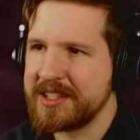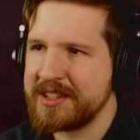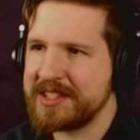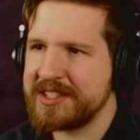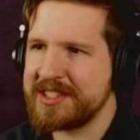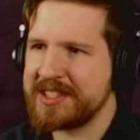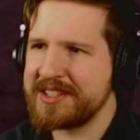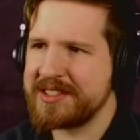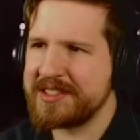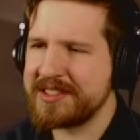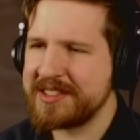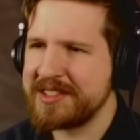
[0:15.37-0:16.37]
This
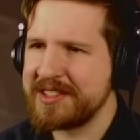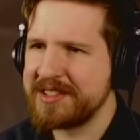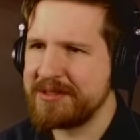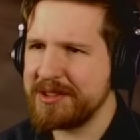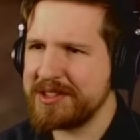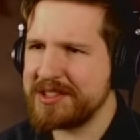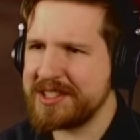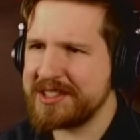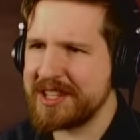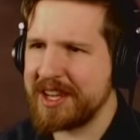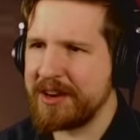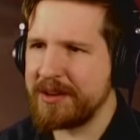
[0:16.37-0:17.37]
is... Where does
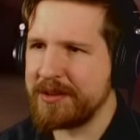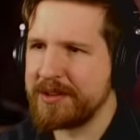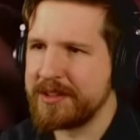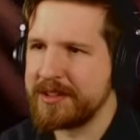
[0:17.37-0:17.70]
this go?